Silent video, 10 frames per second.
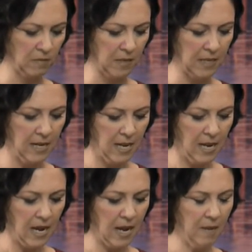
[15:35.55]
But
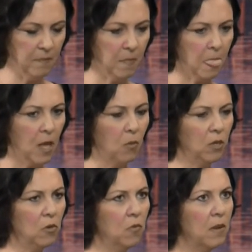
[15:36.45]

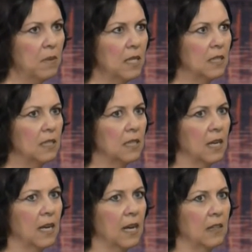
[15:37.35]
what do women
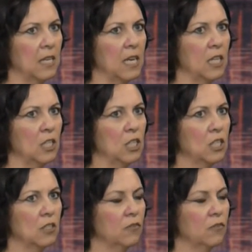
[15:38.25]
at the age